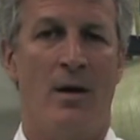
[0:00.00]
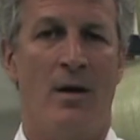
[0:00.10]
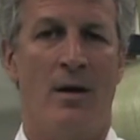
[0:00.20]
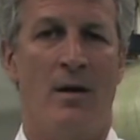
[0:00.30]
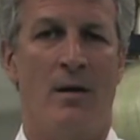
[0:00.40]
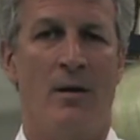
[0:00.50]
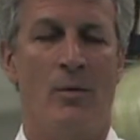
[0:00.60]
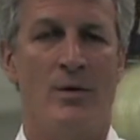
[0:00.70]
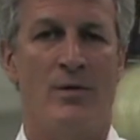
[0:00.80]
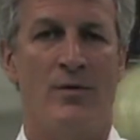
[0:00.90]
it
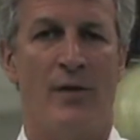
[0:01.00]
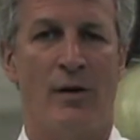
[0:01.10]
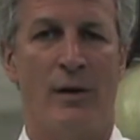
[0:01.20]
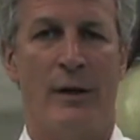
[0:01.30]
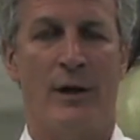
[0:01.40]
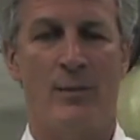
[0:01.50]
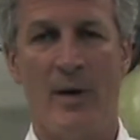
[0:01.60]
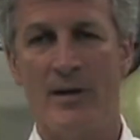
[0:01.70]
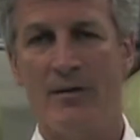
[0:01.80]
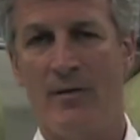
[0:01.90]
was fairly
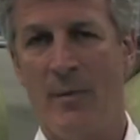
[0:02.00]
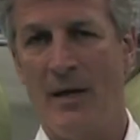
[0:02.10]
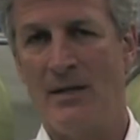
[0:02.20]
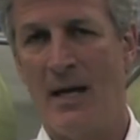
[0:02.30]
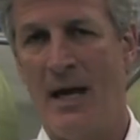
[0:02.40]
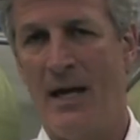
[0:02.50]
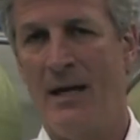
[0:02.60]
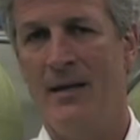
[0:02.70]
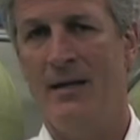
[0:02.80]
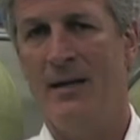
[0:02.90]
expensive to maintain